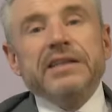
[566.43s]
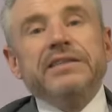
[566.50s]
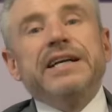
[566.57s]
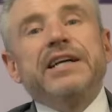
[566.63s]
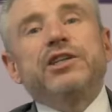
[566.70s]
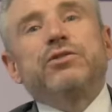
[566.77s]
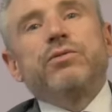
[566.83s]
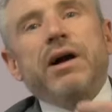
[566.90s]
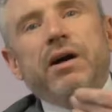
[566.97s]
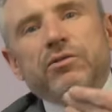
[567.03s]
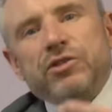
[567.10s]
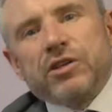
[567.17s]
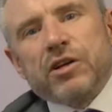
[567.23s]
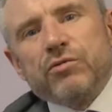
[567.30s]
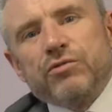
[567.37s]
Next
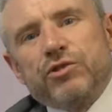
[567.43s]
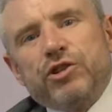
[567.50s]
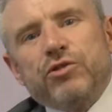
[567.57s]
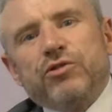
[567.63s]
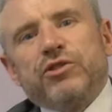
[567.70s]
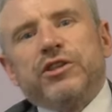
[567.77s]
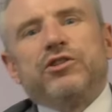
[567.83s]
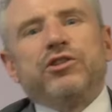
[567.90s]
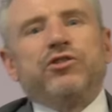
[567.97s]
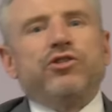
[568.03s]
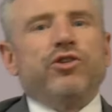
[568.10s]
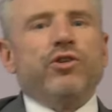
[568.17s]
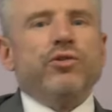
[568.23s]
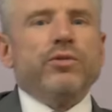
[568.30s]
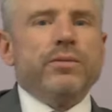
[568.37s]
round, you're going to reduce it to
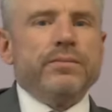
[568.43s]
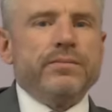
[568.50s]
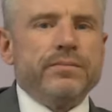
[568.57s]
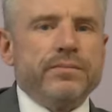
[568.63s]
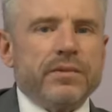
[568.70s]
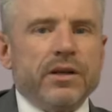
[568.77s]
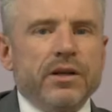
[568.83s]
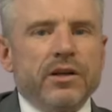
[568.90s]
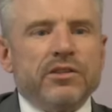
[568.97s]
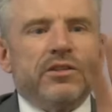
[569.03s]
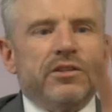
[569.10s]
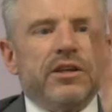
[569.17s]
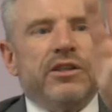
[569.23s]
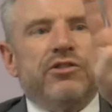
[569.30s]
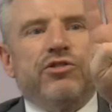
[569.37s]
two.
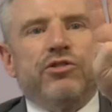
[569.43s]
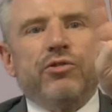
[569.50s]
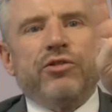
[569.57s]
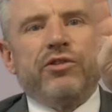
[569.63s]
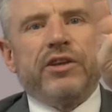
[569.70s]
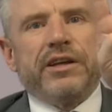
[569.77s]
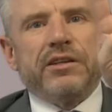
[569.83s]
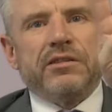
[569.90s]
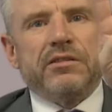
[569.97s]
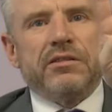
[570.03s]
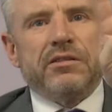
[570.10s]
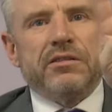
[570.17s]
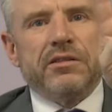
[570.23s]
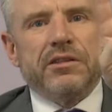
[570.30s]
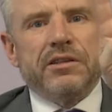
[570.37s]
So it's two
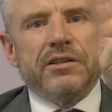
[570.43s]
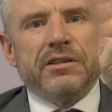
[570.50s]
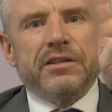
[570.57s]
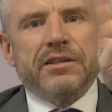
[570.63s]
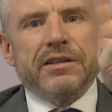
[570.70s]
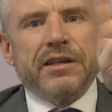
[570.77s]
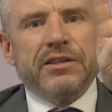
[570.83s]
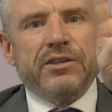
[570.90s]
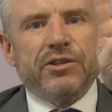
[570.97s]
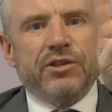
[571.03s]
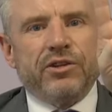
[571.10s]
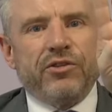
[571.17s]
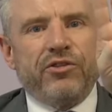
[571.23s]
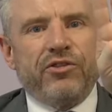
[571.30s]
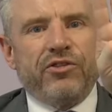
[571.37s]
things that you
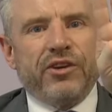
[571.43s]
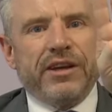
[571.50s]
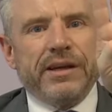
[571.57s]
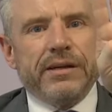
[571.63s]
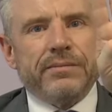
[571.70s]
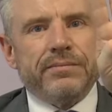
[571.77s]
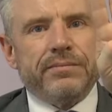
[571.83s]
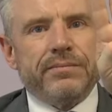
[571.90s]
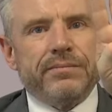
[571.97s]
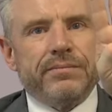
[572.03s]
can see,